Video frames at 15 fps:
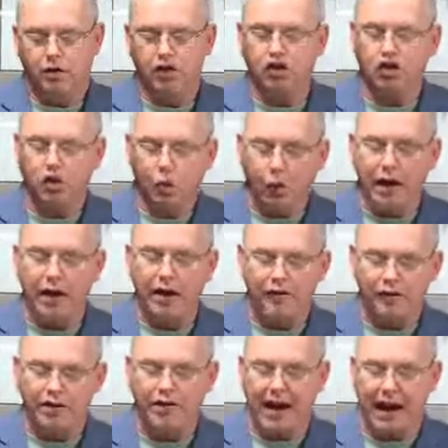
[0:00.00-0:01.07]

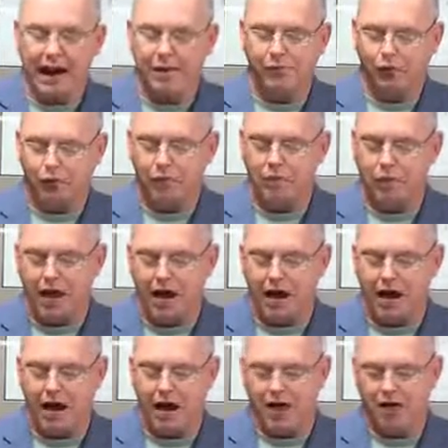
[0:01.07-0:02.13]
Swift came the
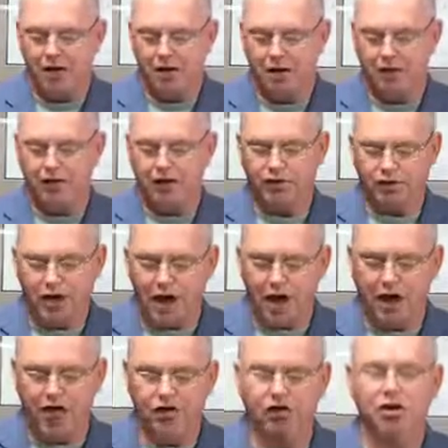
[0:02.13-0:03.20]
reply, the
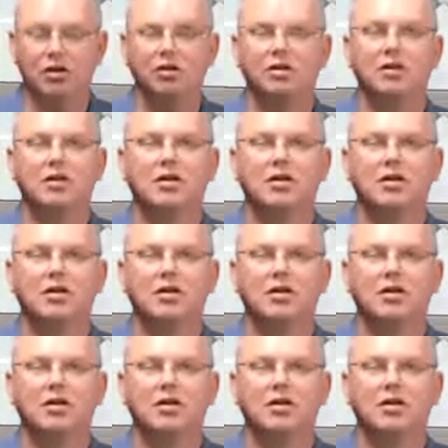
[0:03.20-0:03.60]
touch